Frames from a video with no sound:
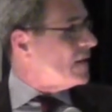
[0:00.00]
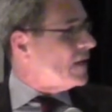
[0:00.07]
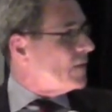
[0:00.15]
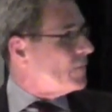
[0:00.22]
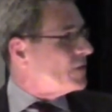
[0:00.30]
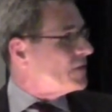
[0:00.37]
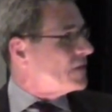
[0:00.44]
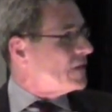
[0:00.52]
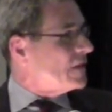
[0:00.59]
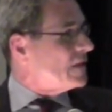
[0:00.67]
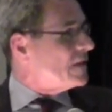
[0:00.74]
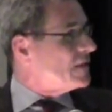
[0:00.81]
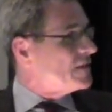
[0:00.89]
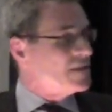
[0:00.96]
But the
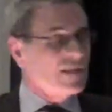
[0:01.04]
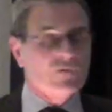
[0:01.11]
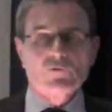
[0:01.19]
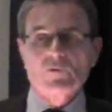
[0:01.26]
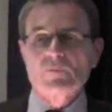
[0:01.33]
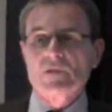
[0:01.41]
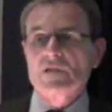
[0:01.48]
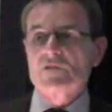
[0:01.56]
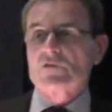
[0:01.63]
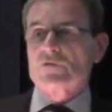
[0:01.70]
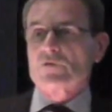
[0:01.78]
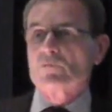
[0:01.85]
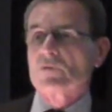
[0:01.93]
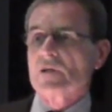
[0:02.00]
intent would be
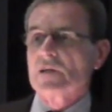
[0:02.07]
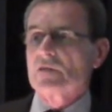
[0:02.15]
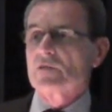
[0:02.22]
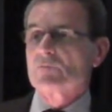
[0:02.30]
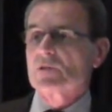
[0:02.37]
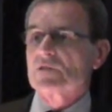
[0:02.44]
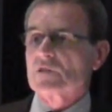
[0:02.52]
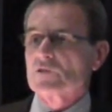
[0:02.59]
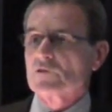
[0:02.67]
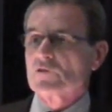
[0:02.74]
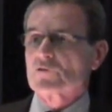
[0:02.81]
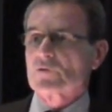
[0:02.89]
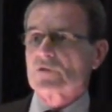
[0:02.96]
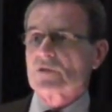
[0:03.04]
to blend
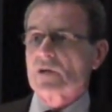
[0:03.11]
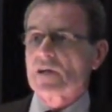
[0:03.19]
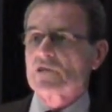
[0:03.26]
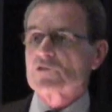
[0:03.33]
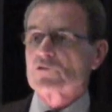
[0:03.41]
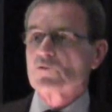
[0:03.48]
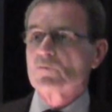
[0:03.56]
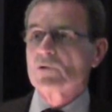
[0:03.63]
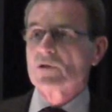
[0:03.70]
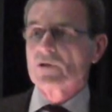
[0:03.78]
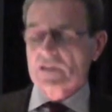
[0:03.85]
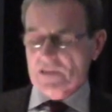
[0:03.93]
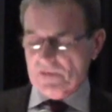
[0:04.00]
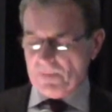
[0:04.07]
materials with the high school
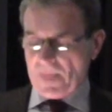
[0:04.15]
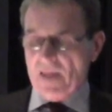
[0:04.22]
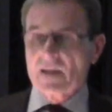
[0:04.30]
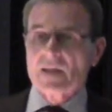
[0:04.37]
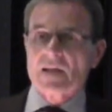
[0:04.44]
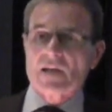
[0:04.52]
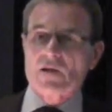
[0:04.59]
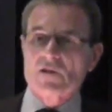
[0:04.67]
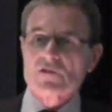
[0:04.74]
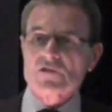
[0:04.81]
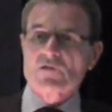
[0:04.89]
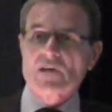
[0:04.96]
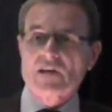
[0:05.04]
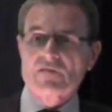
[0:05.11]
building and
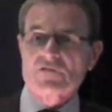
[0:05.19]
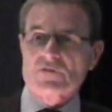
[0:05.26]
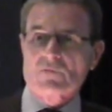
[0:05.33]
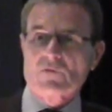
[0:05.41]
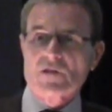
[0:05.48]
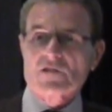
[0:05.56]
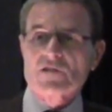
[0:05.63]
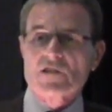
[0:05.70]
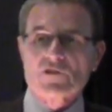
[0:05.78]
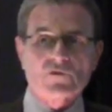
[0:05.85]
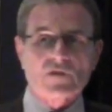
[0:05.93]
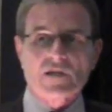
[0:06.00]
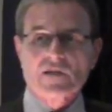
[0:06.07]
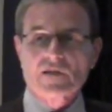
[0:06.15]
also have some
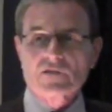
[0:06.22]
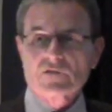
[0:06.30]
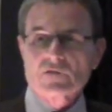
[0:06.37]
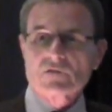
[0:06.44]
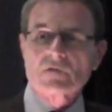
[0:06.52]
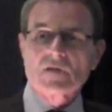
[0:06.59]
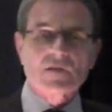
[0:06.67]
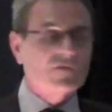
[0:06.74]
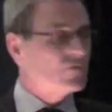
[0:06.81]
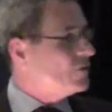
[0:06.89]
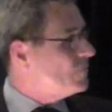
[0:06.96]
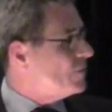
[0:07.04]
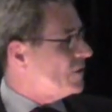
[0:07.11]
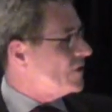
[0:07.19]
residential character
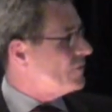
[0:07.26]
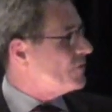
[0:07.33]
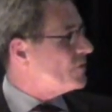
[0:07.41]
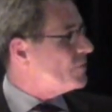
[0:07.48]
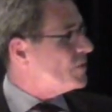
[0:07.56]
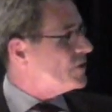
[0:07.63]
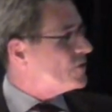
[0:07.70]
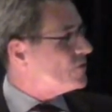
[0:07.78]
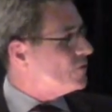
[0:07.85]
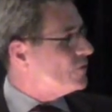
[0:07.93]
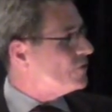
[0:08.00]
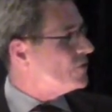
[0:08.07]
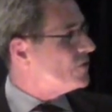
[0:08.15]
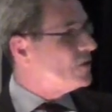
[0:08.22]
to the building with the pitched
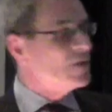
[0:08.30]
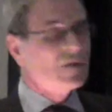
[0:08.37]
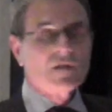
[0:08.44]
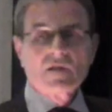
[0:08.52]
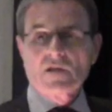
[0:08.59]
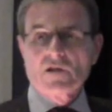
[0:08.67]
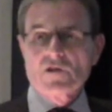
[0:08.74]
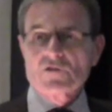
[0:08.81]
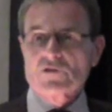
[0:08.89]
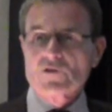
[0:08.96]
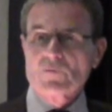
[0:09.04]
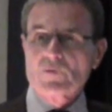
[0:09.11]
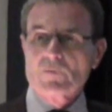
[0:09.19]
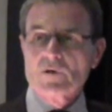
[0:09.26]
roofs, and
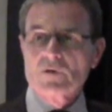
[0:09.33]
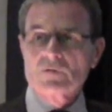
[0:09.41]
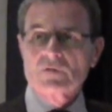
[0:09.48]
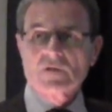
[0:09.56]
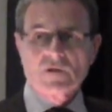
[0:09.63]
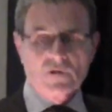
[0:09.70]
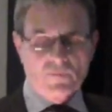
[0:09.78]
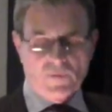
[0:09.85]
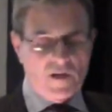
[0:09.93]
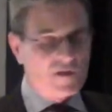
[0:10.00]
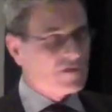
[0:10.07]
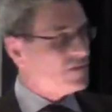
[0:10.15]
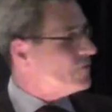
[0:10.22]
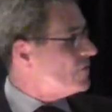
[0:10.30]
also promote
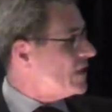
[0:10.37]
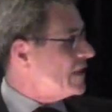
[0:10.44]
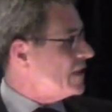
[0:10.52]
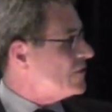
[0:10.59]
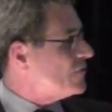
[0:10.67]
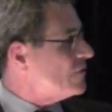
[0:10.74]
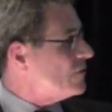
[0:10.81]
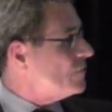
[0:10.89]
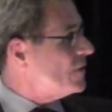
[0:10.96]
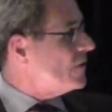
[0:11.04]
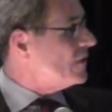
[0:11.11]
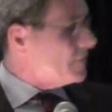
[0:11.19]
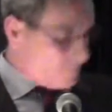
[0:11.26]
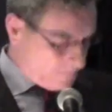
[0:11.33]
positive drainage for the
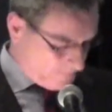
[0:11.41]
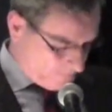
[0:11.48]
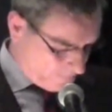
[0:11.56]
building.